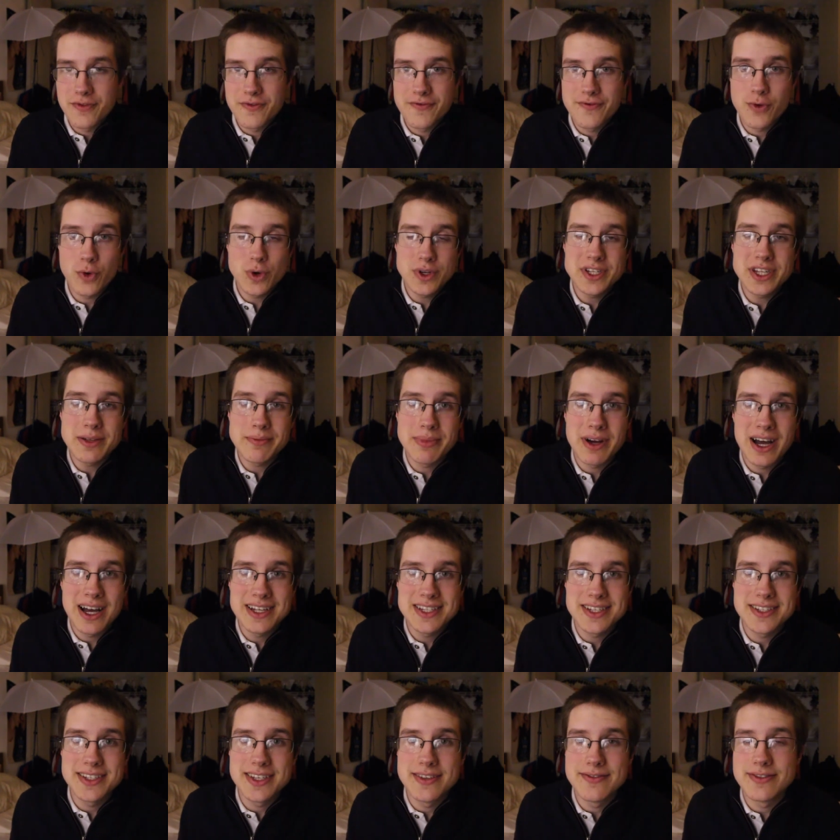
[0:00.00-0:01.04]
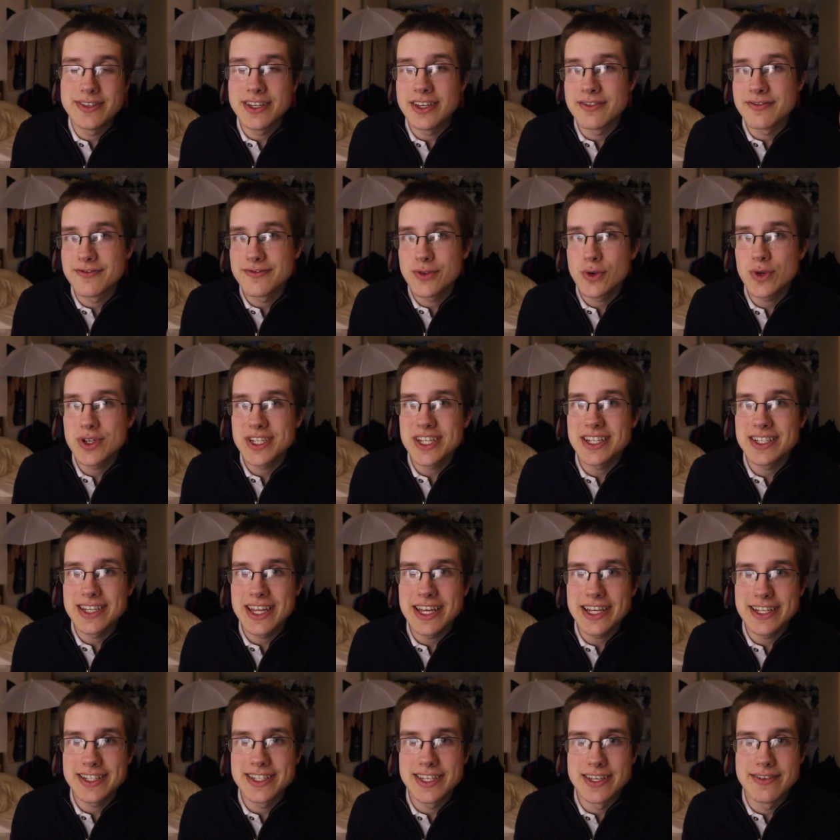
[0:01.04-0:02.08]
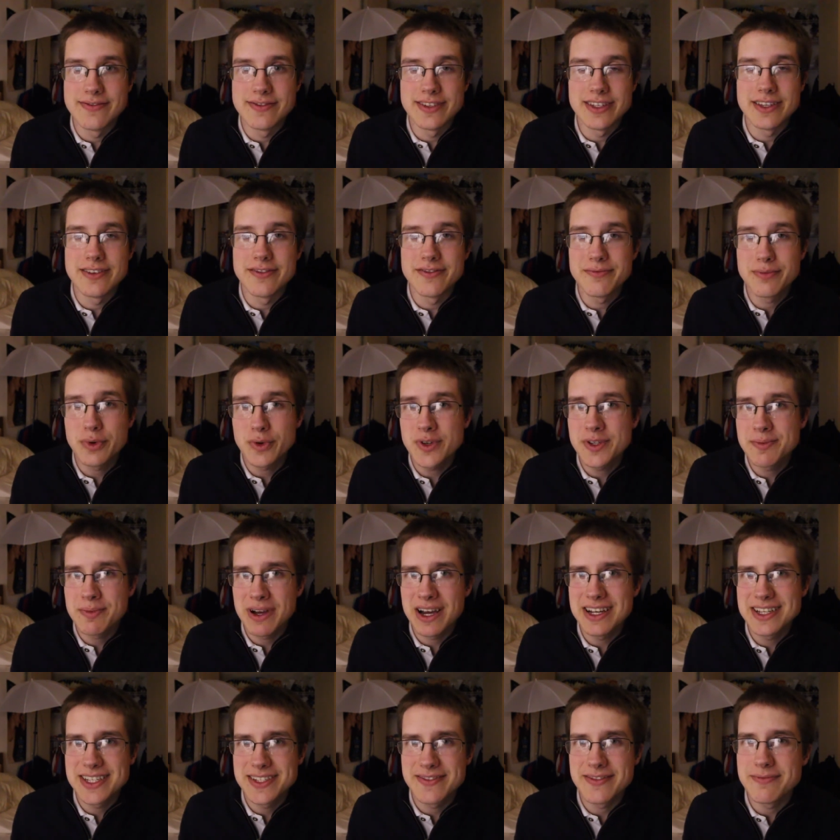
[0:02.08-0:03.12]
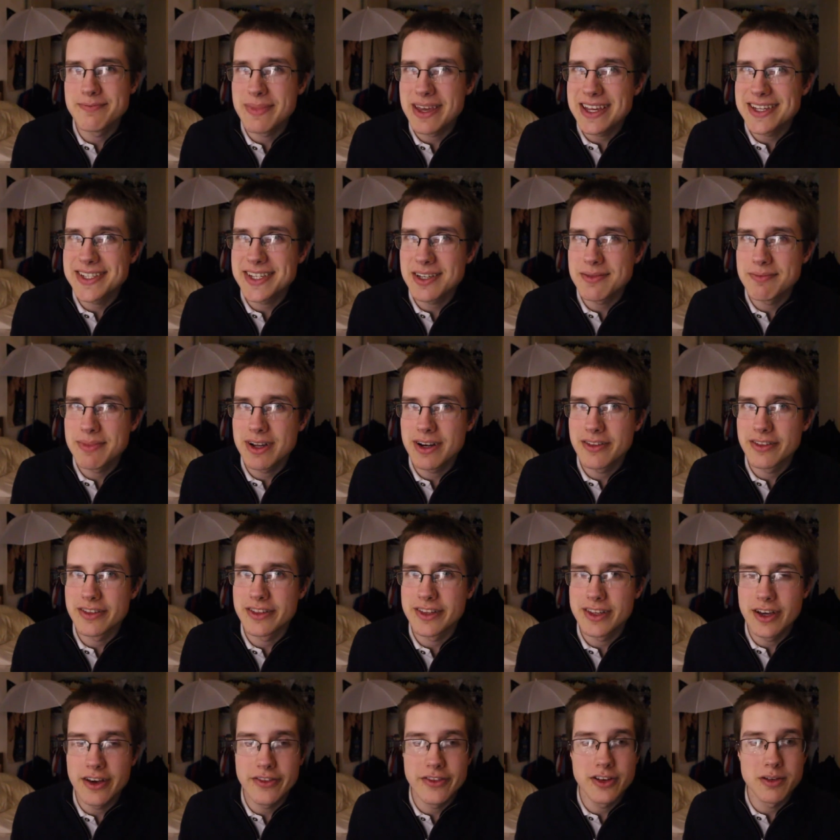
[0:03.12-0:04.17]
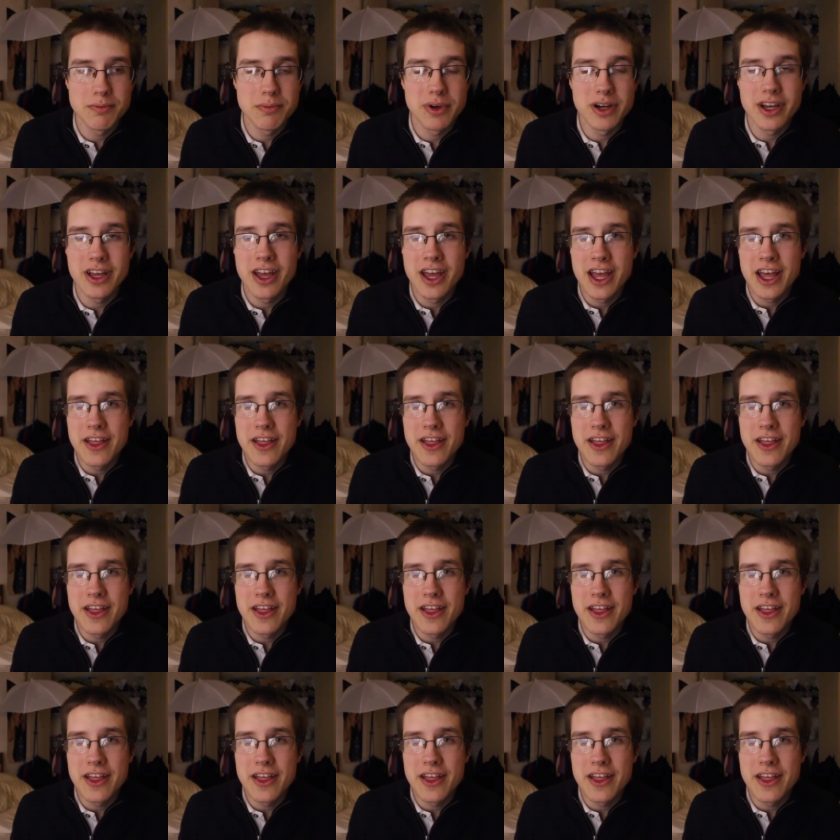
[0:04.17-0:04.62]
Forcing positivity and forcing negativity, force positivity may sound better than the other, but